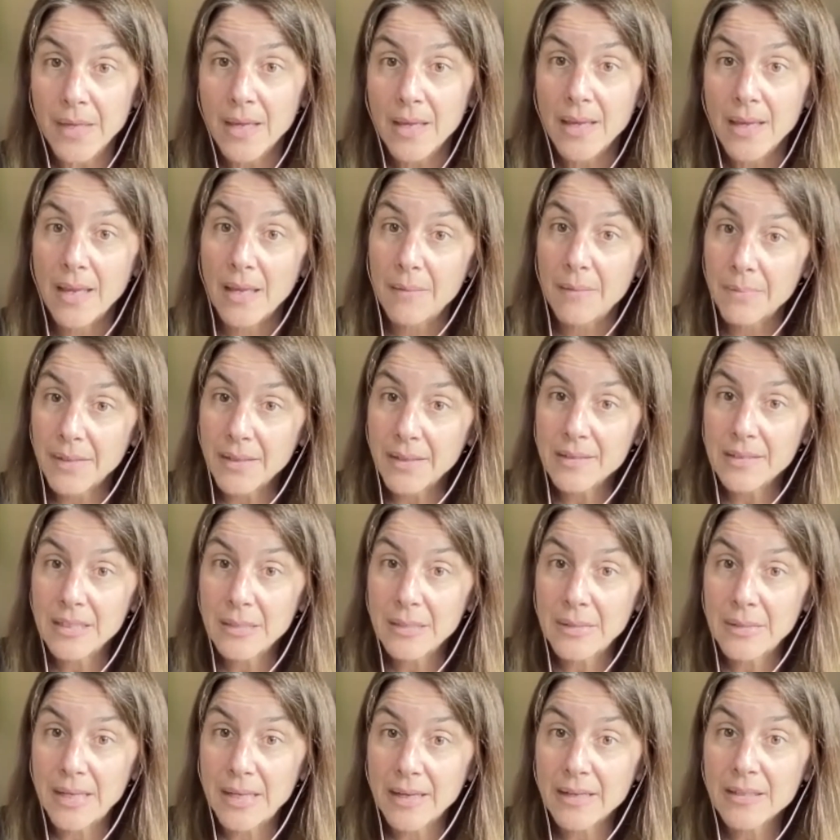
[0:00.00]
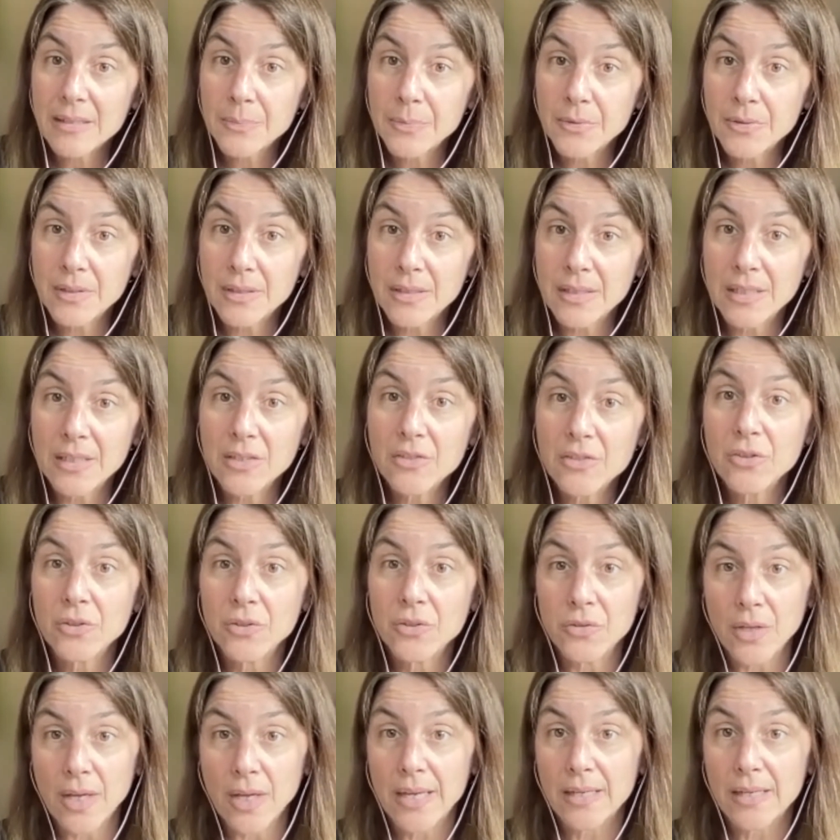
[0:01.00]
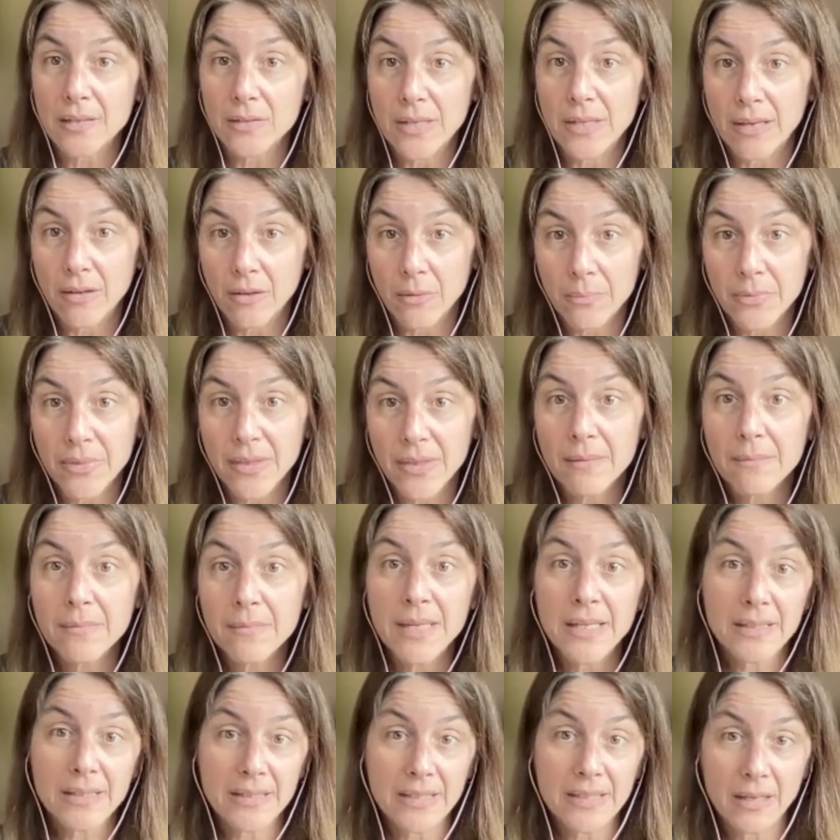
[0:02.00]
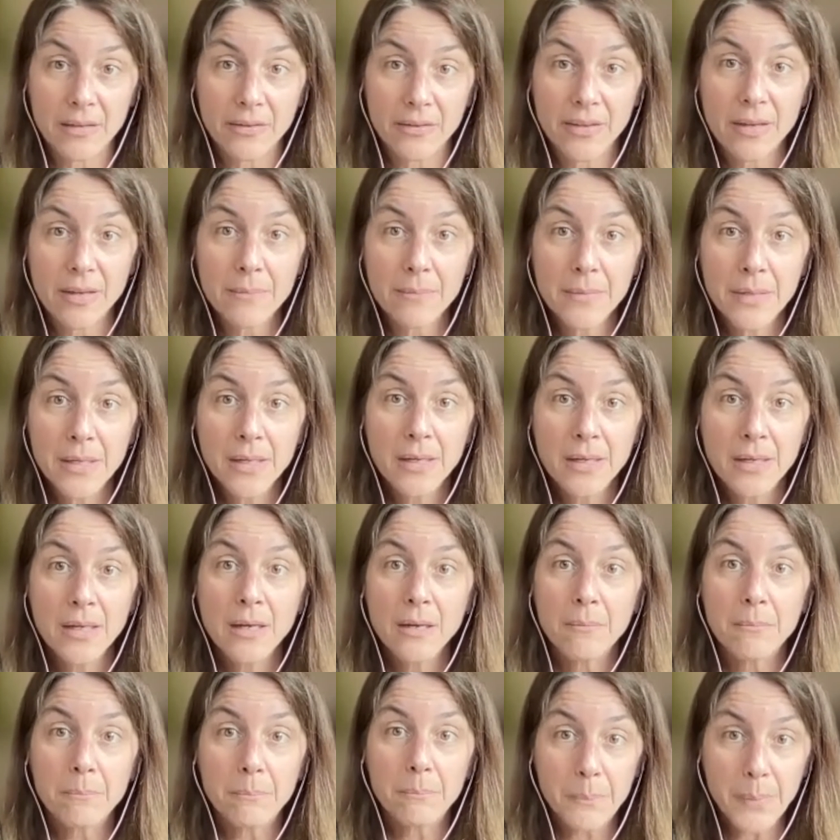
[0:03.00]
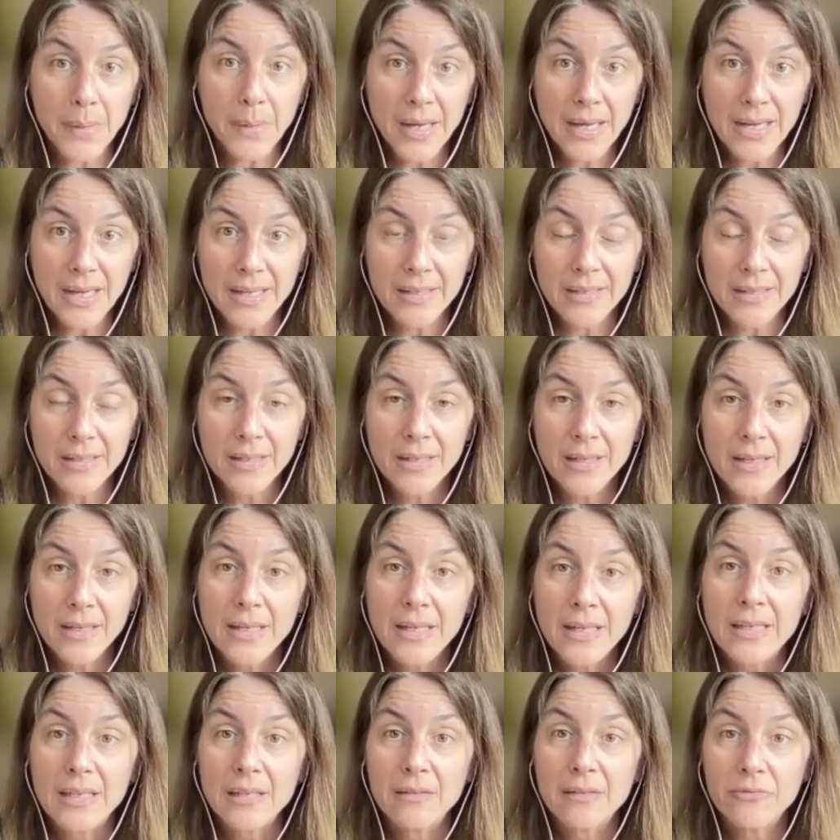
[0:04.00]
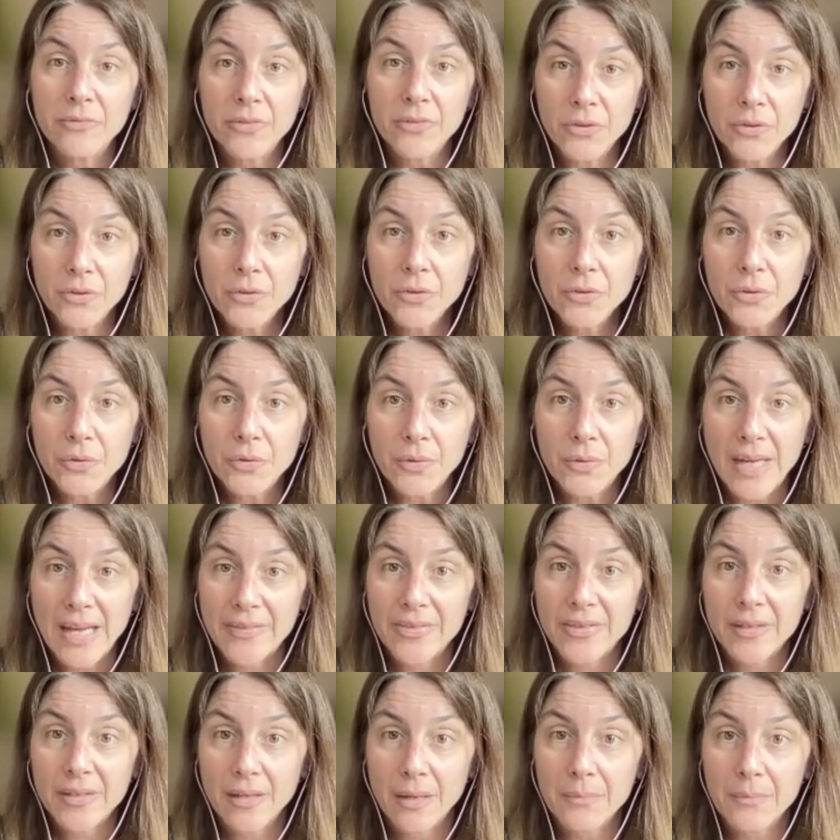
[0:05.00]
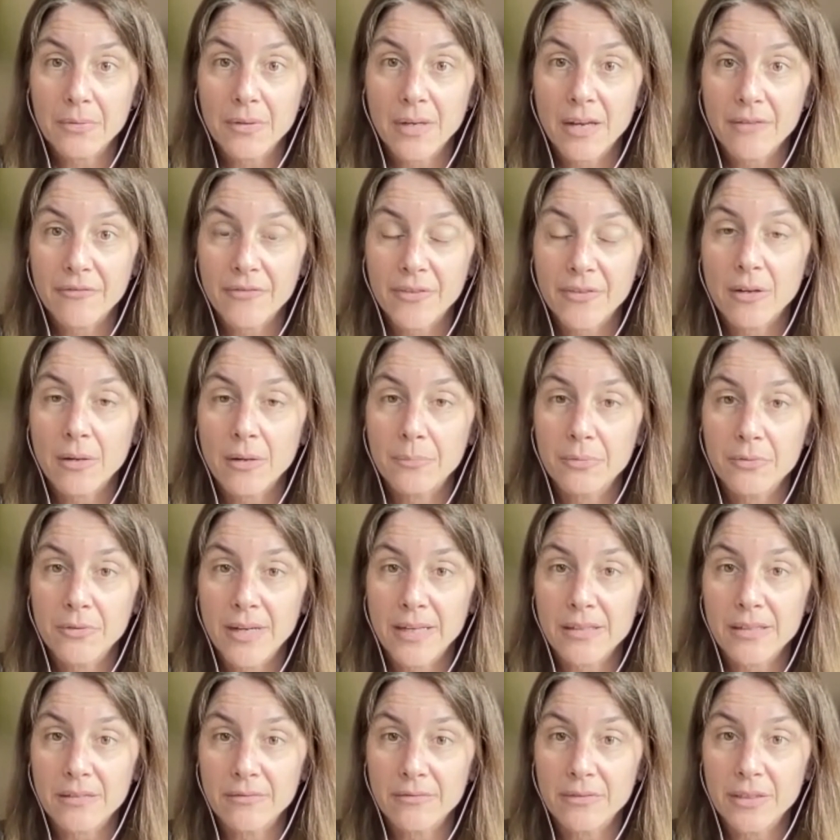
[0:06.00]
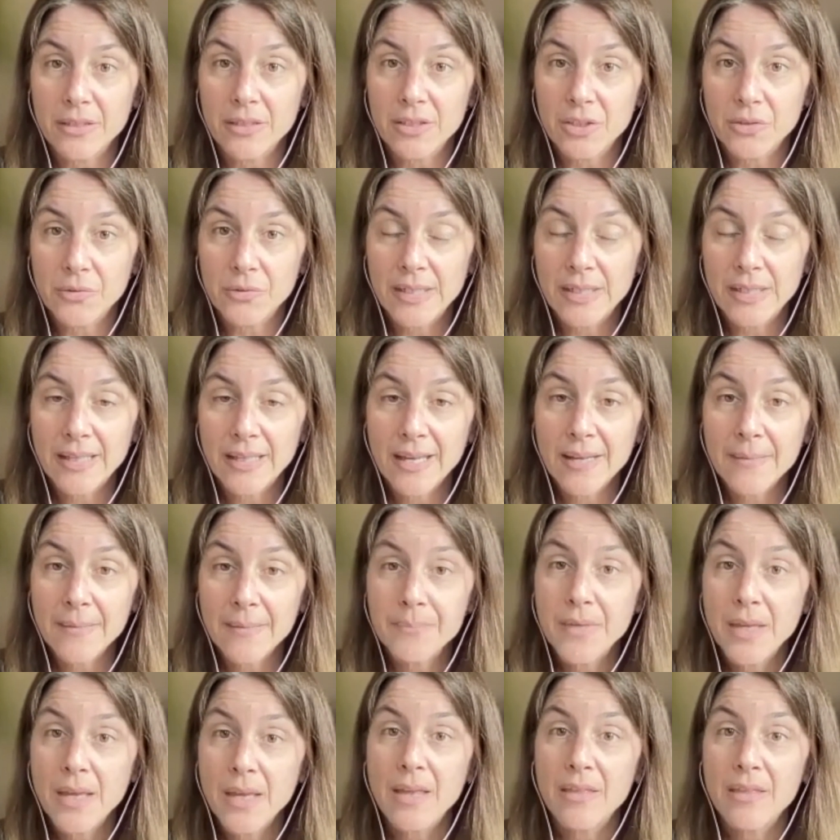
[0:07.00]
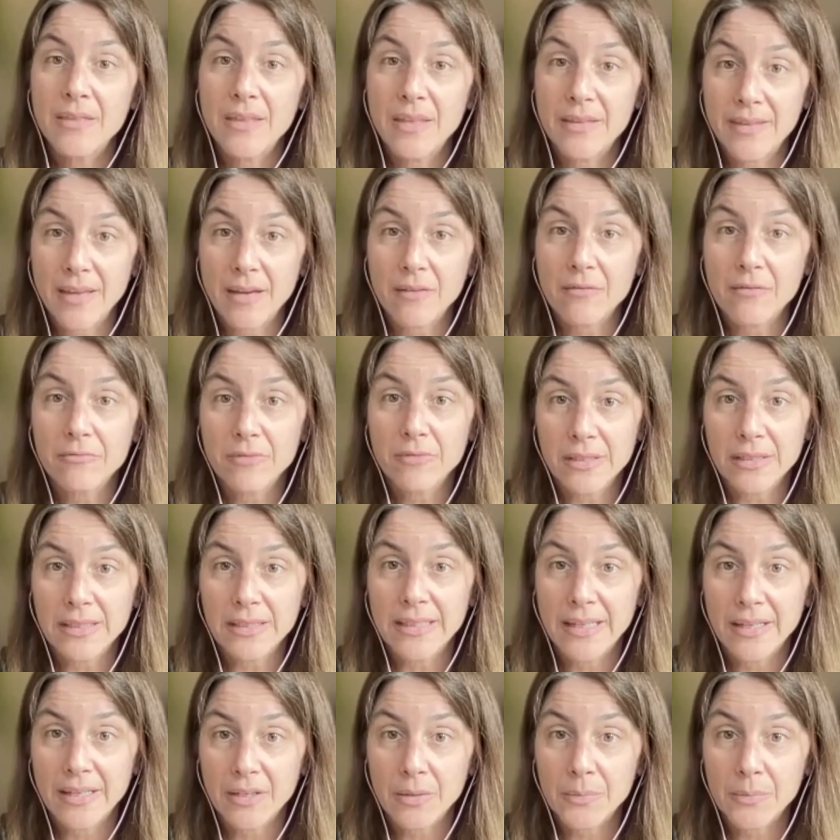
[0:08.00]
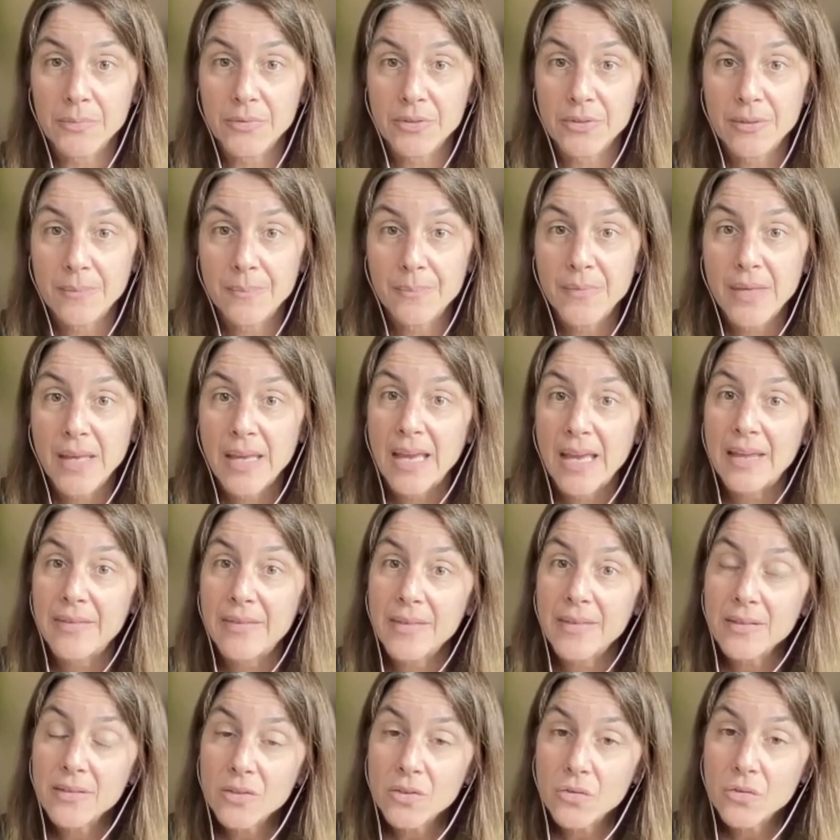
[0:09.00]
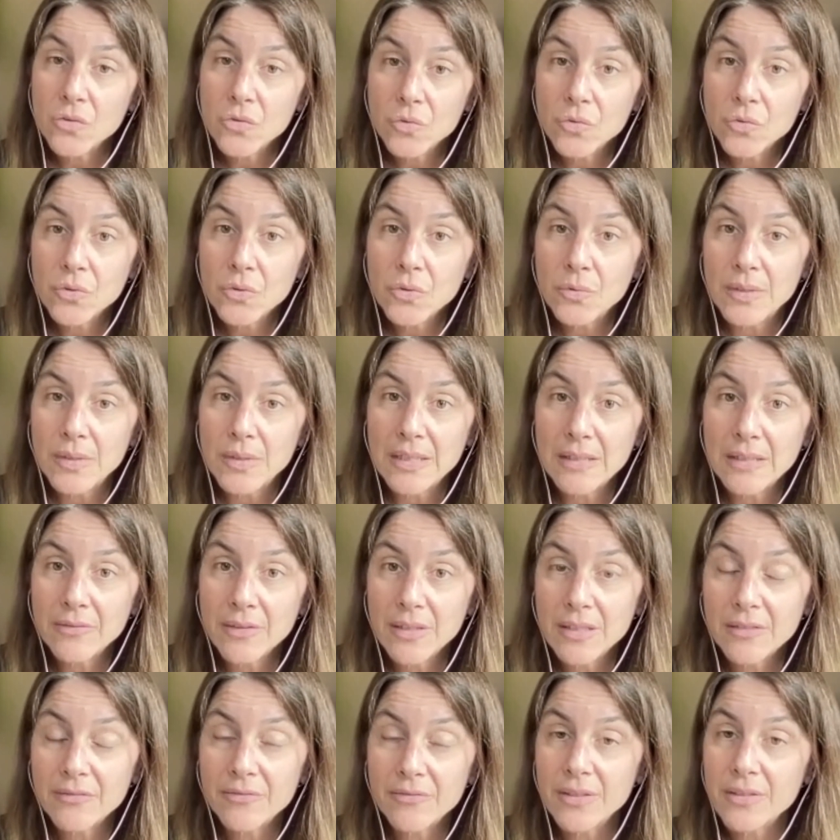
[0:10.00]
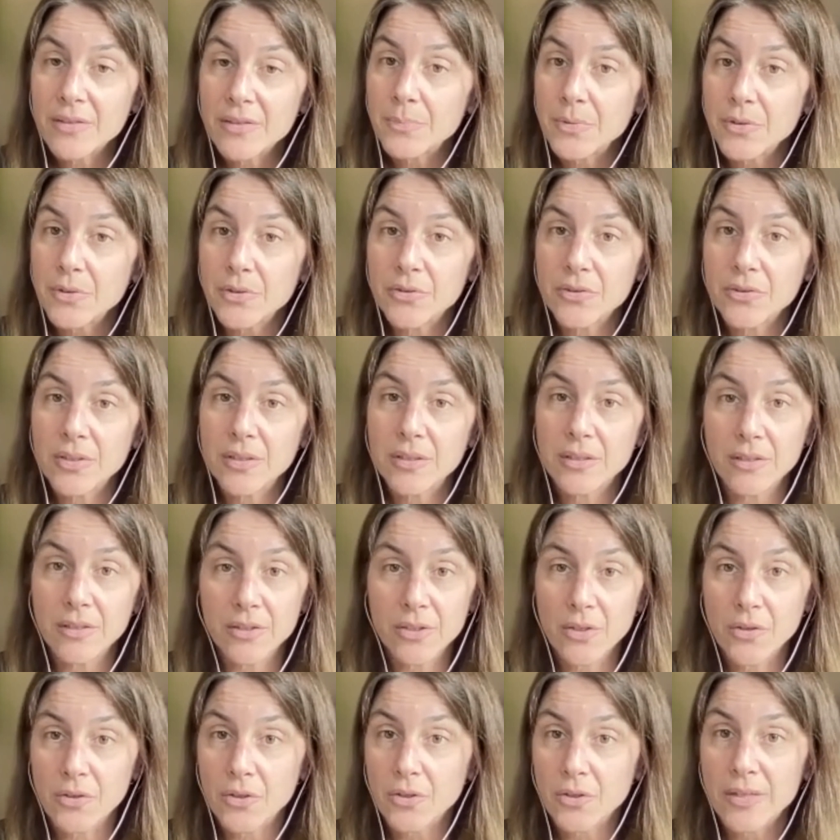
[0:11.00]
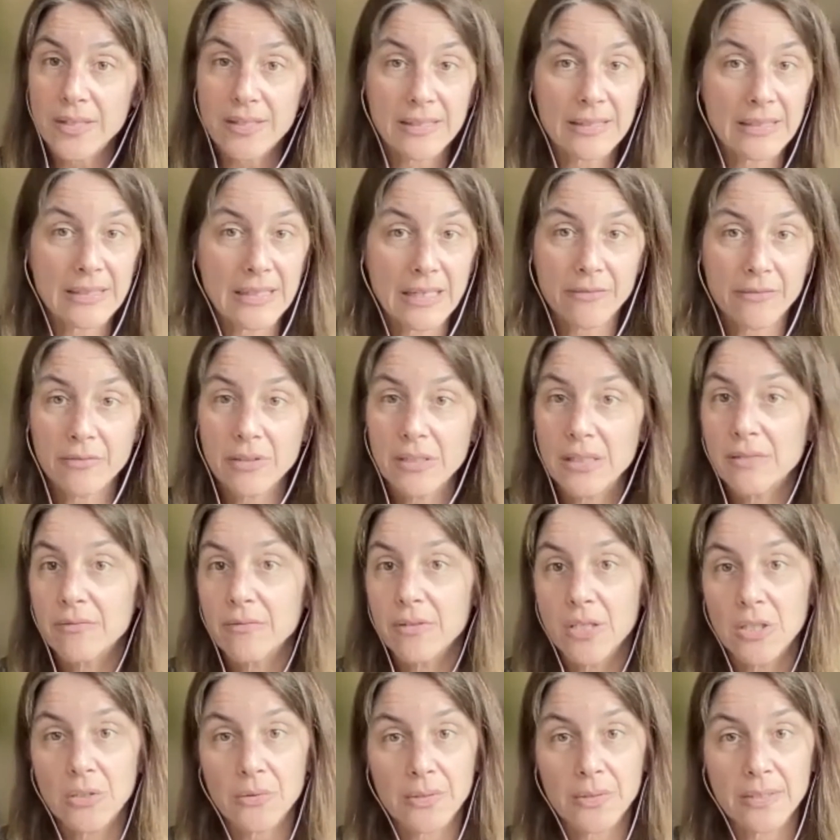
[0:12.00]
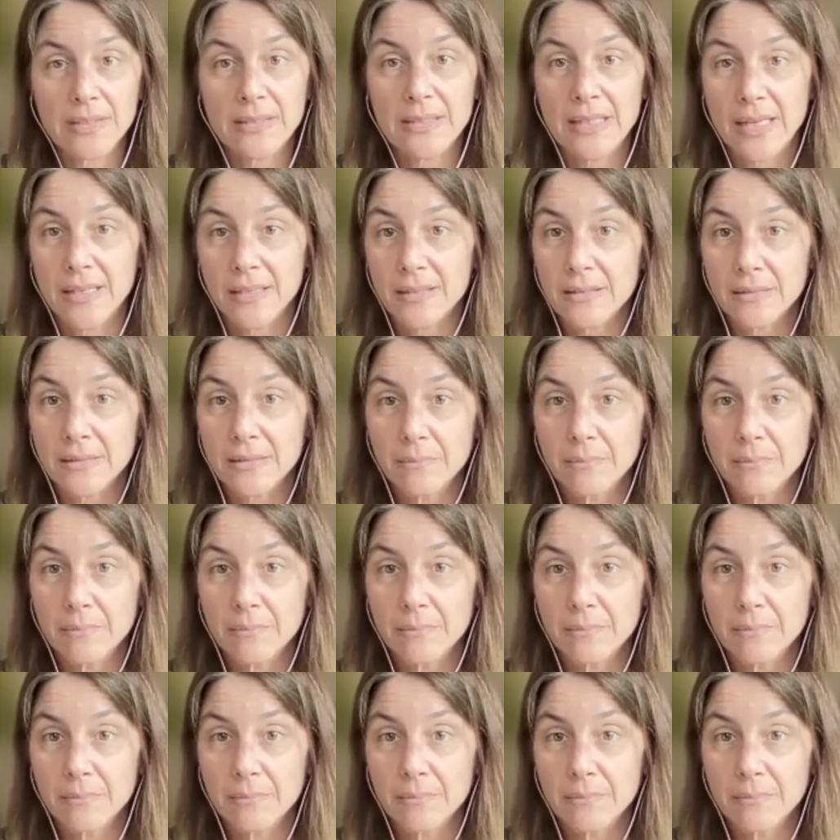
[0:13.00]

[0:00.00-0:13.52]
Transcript: And because I'm an expert in the issues, I can help them and tell them. But if you at the nonprofit are proactively doing that, then that really helps. And this is true even if this person, the donor, has never given you a cent,